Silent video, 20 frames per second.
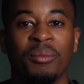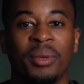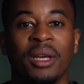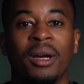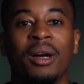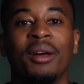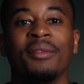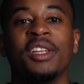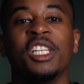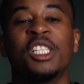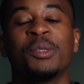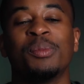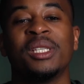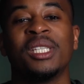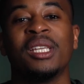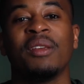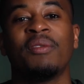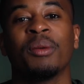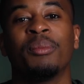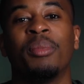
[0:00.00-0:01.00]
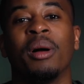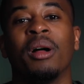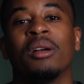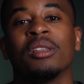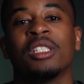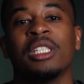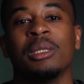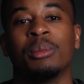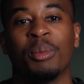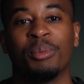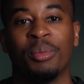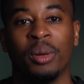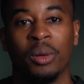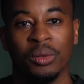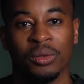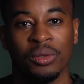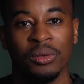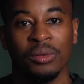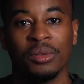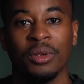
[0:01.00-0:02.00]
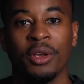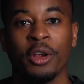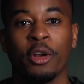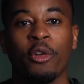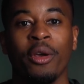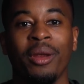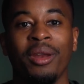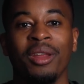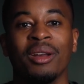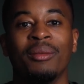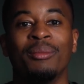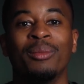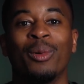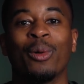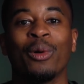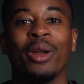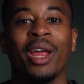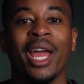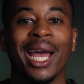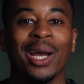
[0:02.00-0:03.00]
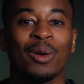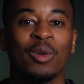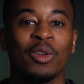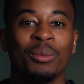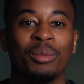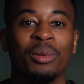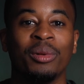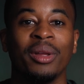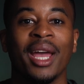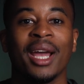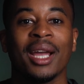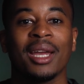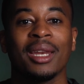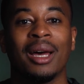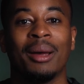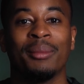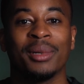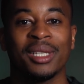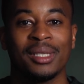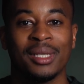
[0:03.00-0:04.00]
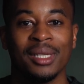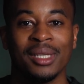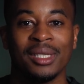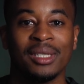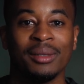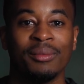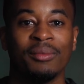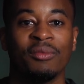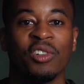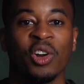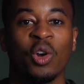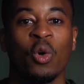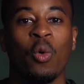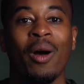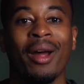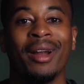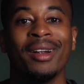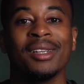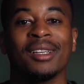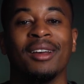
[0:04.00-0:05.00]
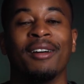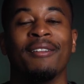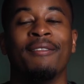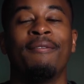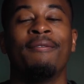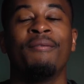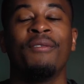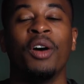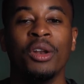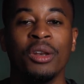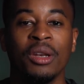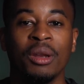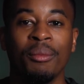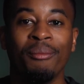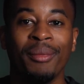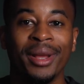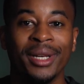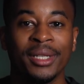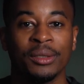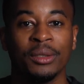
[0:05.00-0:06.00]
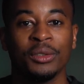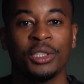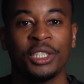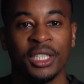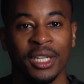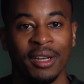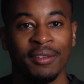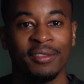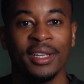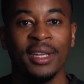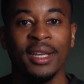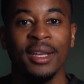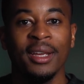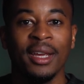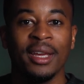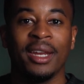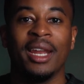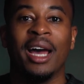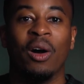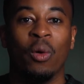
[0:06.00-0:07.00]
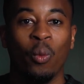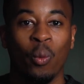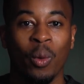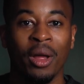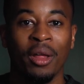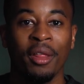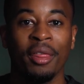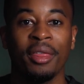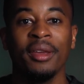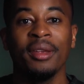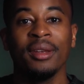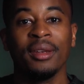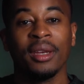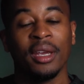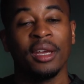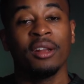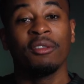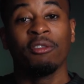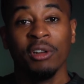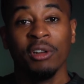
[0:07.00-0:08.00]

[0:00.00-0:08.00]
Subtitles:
Beyond these specific policy proposals, creating a more equitable economic system requires a fundamental shift in how wealth and